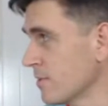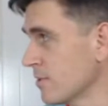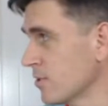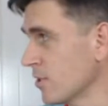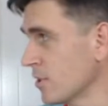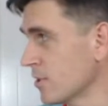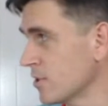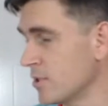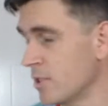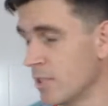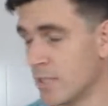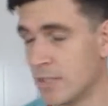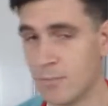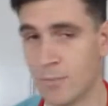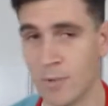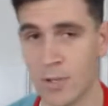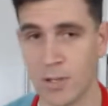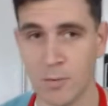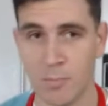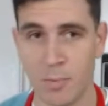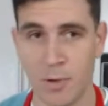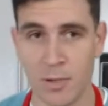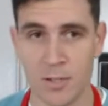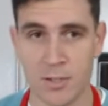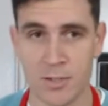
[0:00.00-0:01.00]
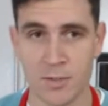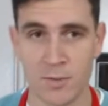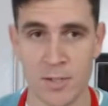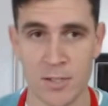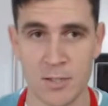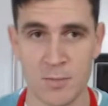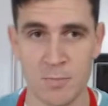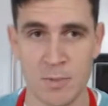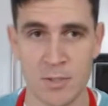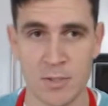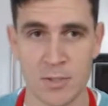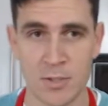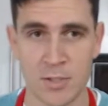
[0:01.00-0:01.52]
Not yet. We're going to post the
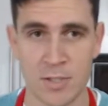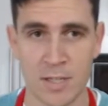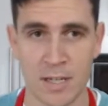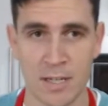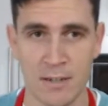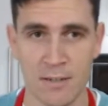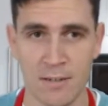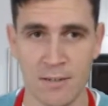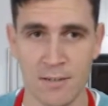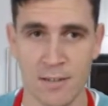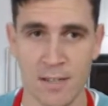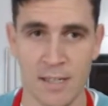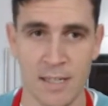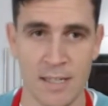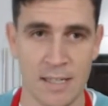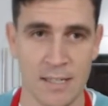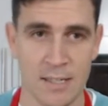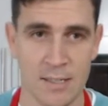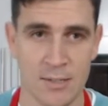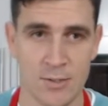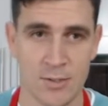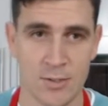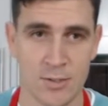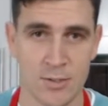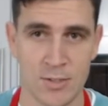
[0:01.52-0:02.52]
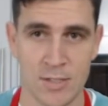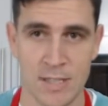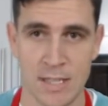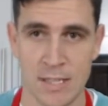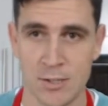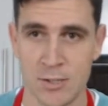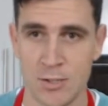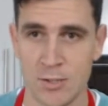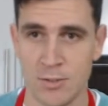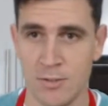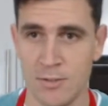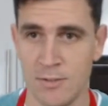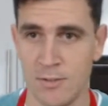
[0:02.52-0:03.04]
recipe just now, so stay
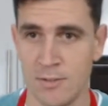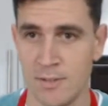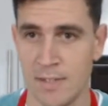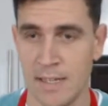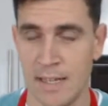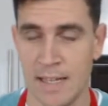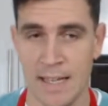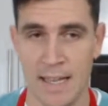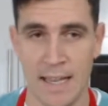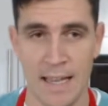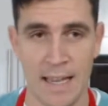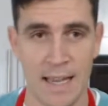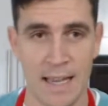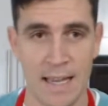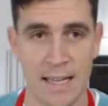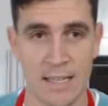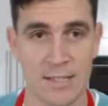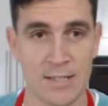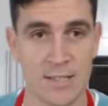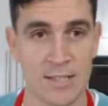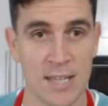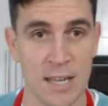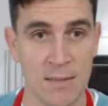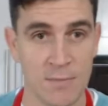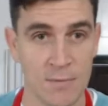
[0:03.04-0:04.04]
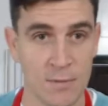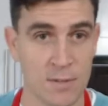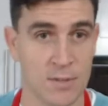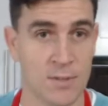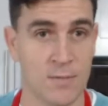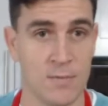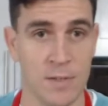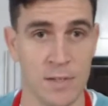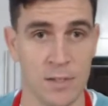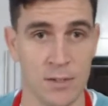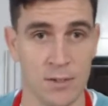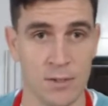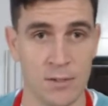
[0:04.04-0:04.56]
tuned and save this
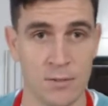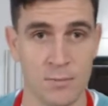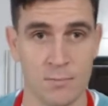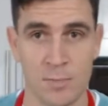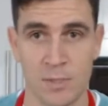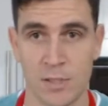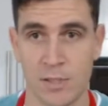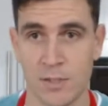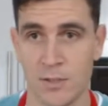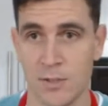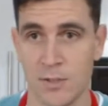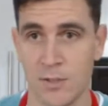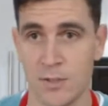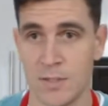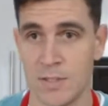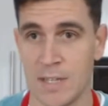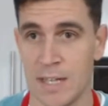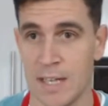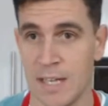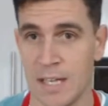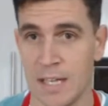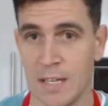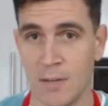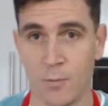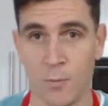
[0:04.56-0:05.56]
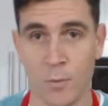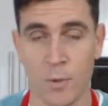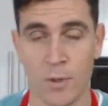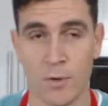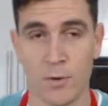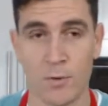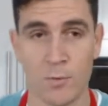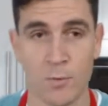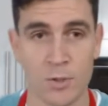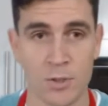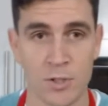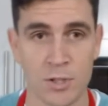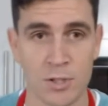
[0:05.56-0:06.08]
video, because whether you're
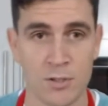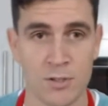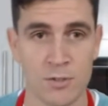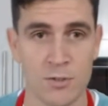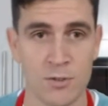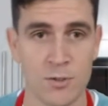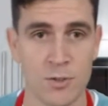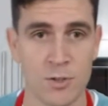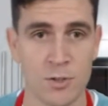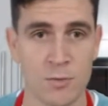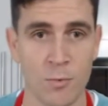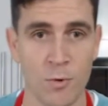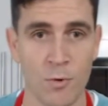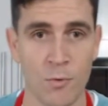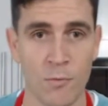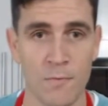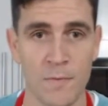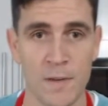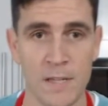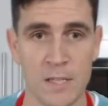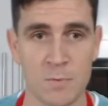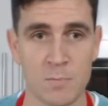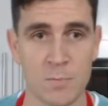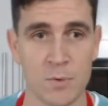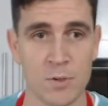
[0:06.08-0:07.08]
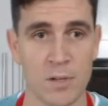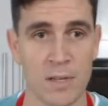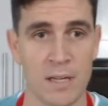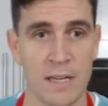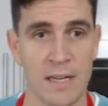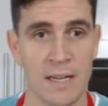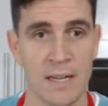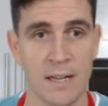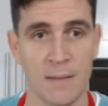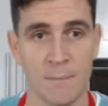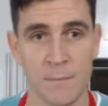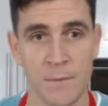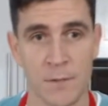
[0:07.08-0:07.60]
watching it on YouTube or Facebook,
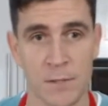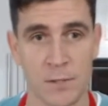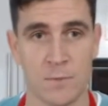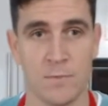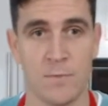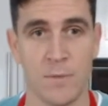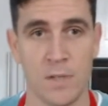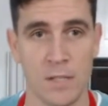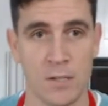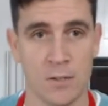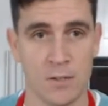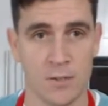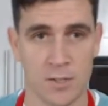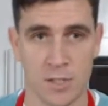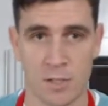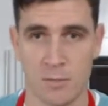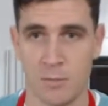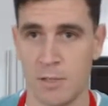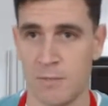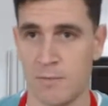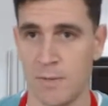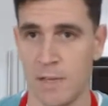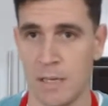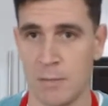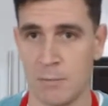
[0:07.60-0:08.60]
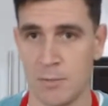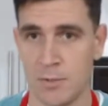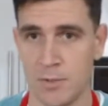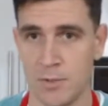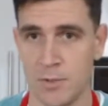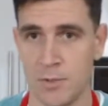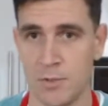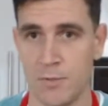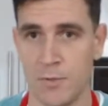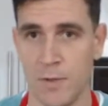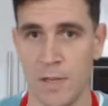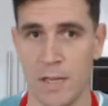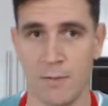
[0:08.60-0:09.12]
this video is going to be available to
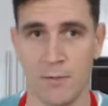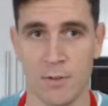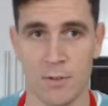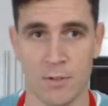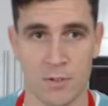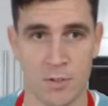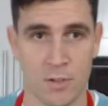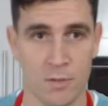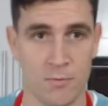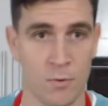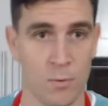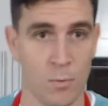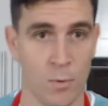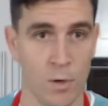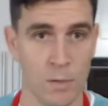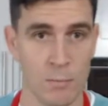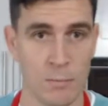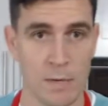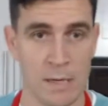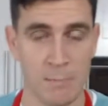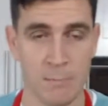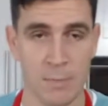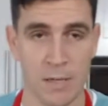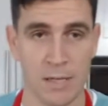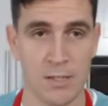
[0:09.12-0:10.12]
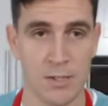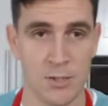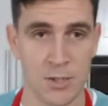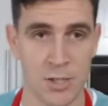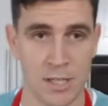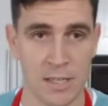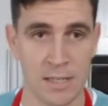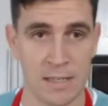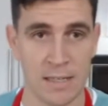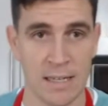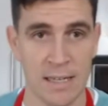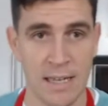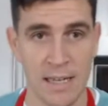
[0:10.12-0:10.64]
you forever. So if you want to make butter
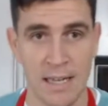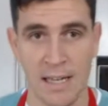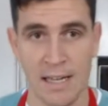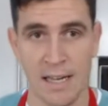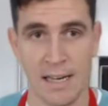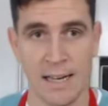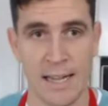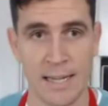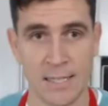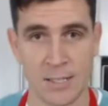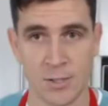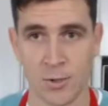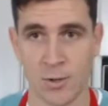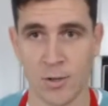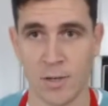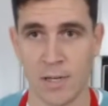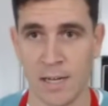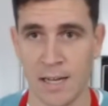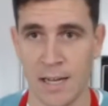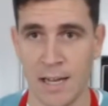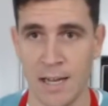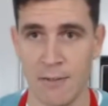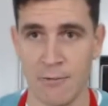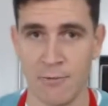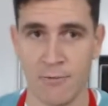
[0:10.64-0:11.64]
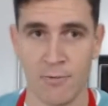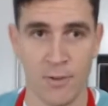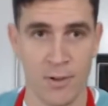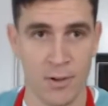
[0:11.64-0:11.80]
chicken later on in life,